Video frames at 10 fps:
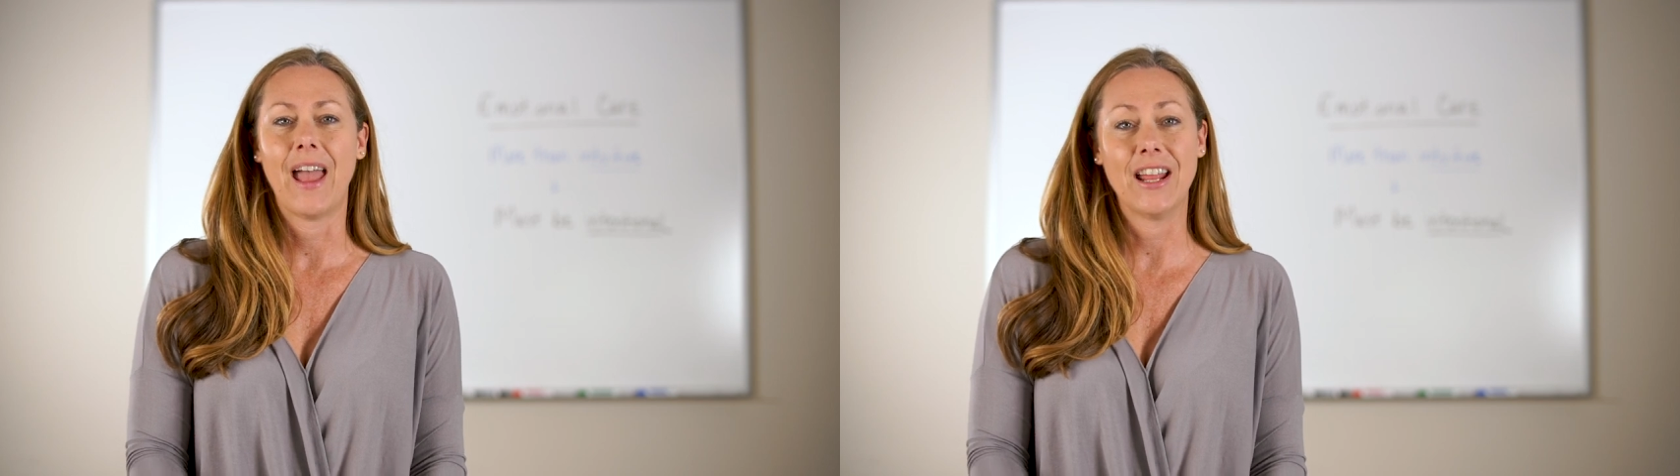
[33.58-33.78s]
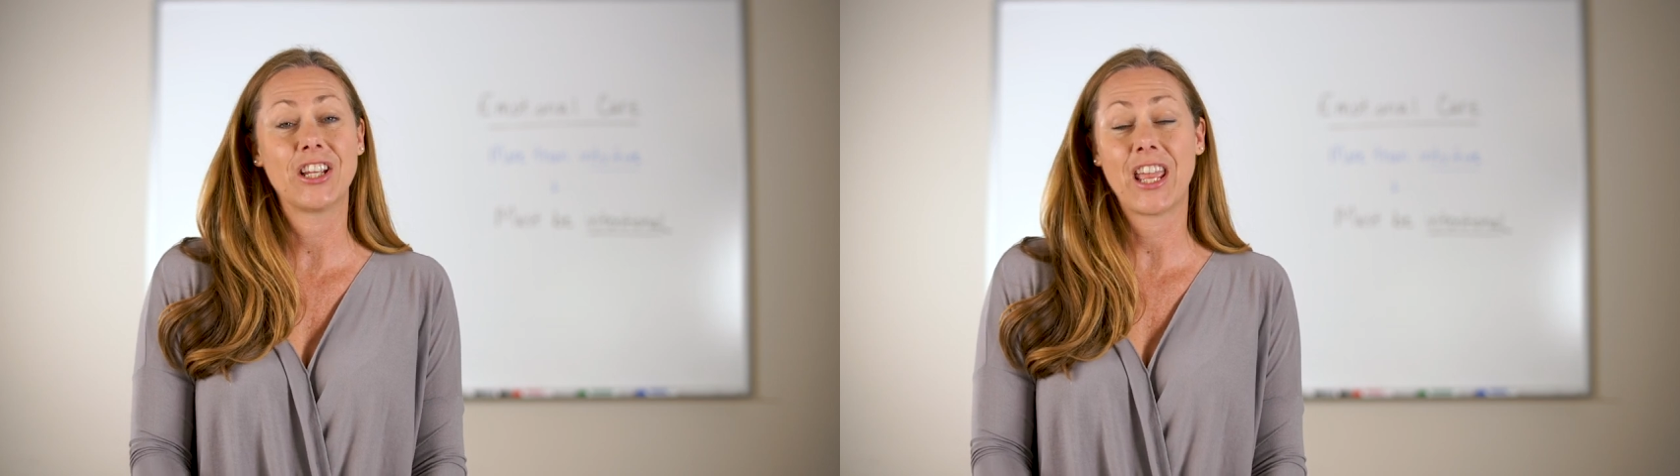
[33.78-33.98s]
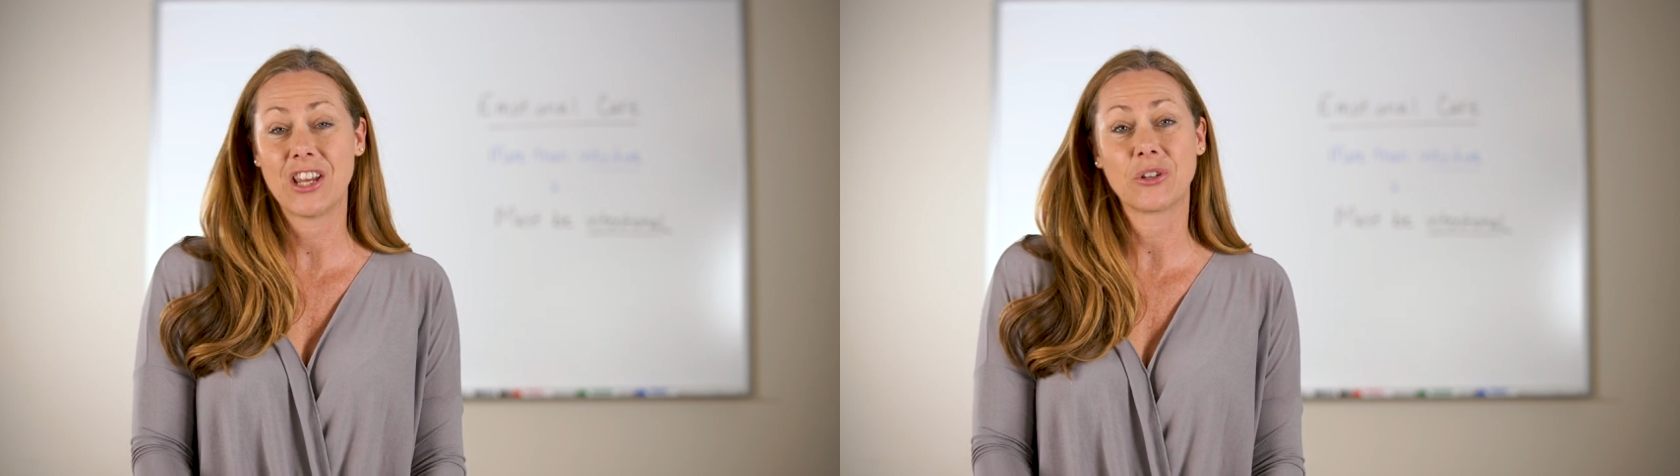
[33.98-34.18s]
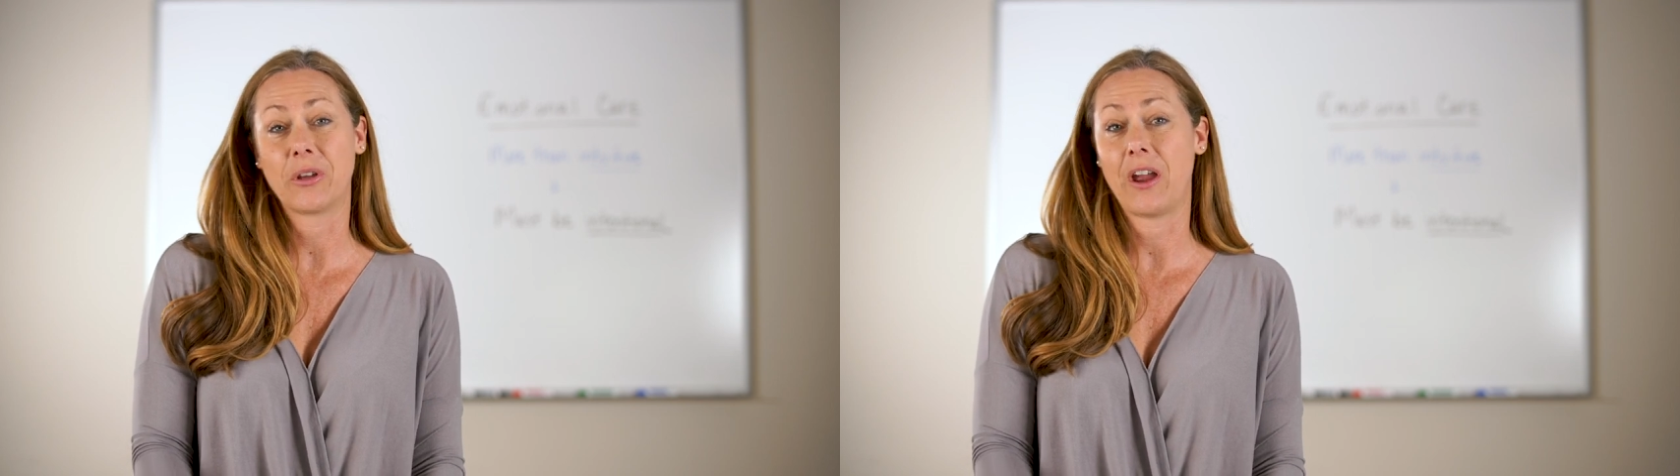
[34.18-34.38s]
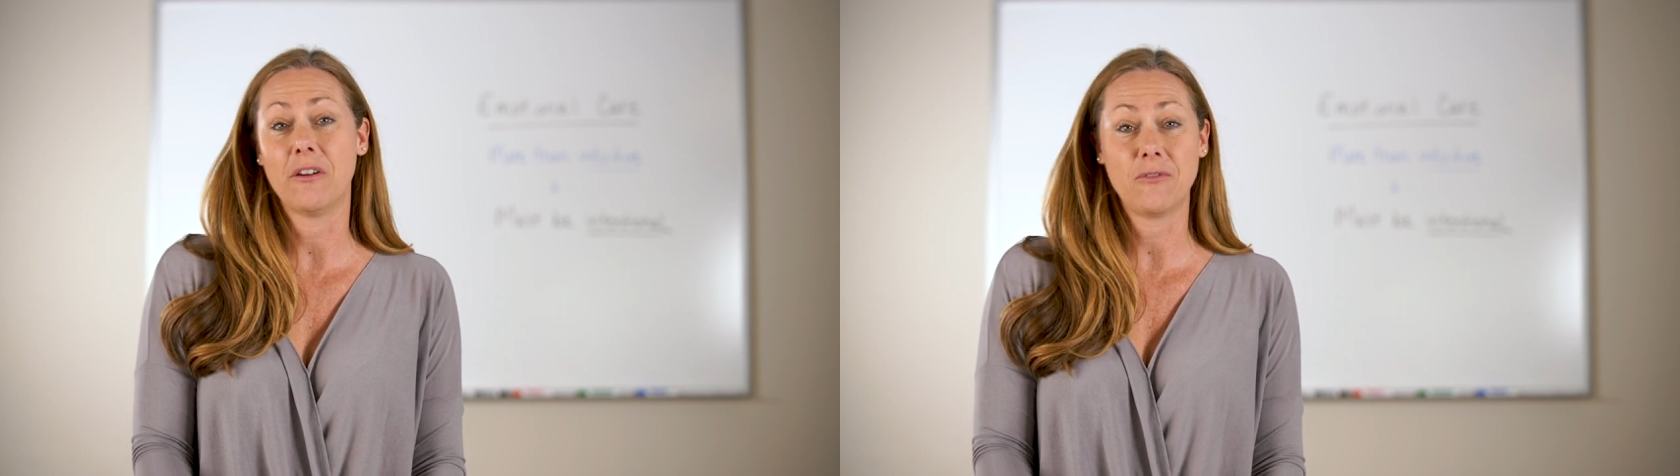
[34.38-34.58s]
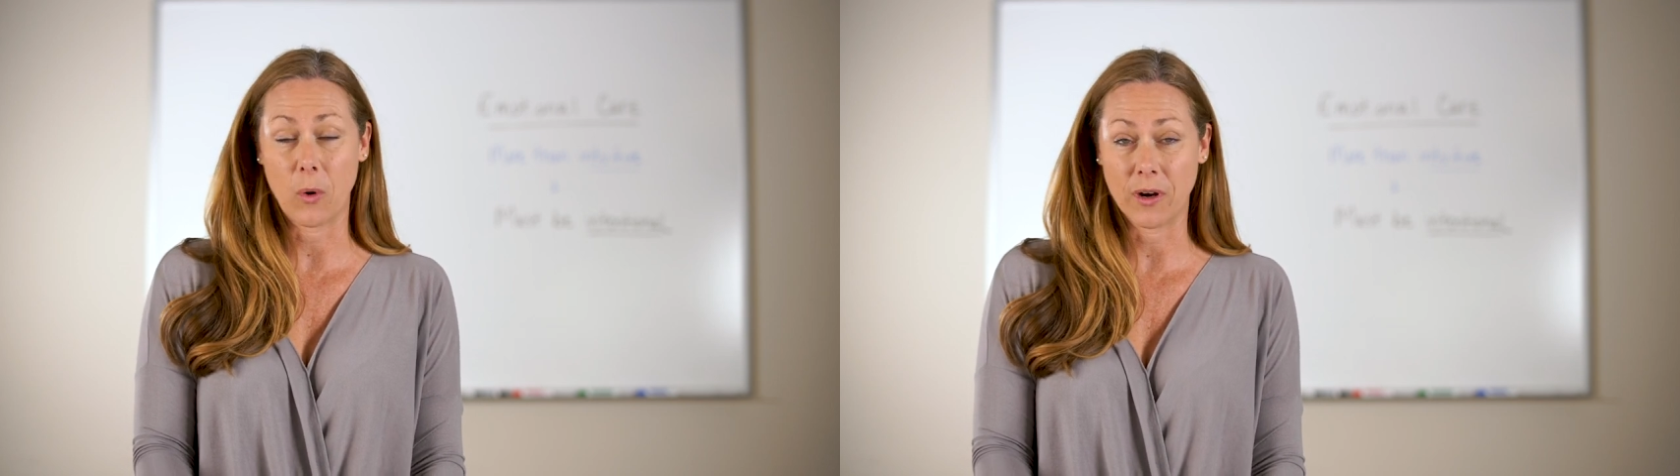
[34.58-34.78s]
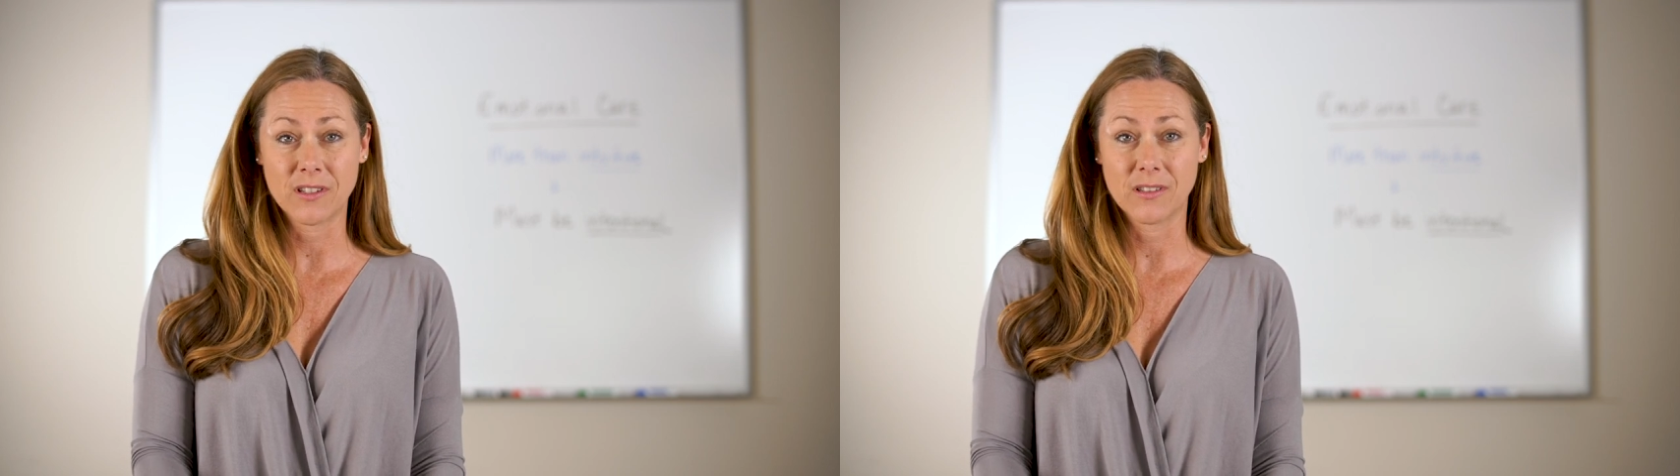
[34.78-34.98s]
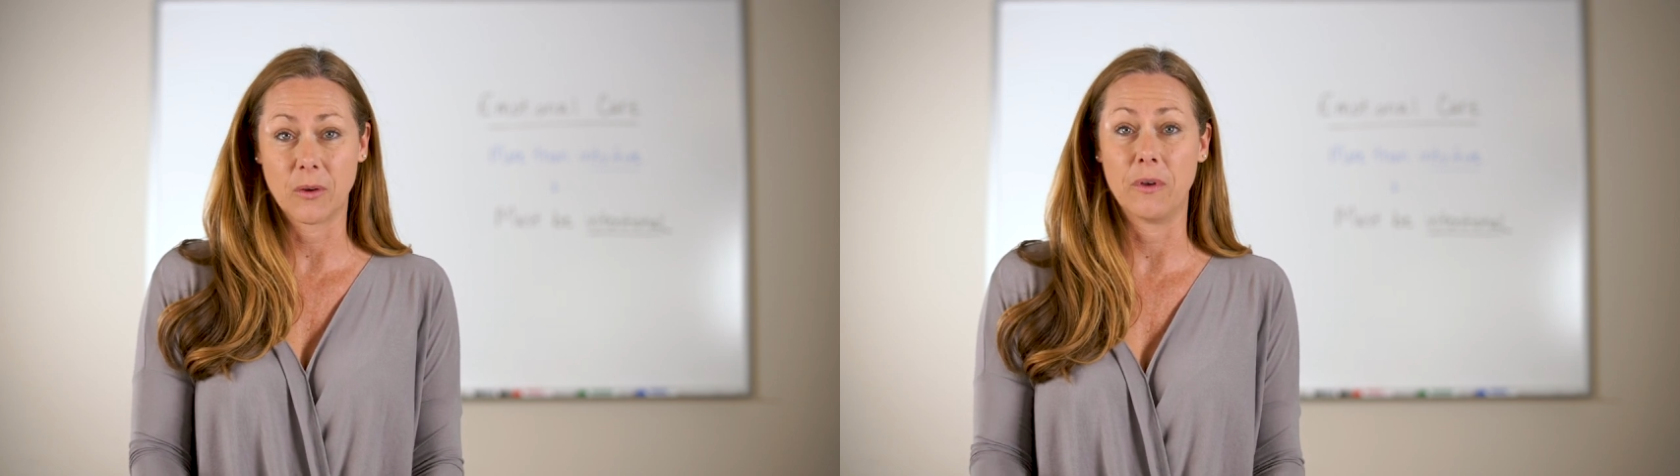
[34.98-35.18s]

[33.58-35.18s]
educational care, of course,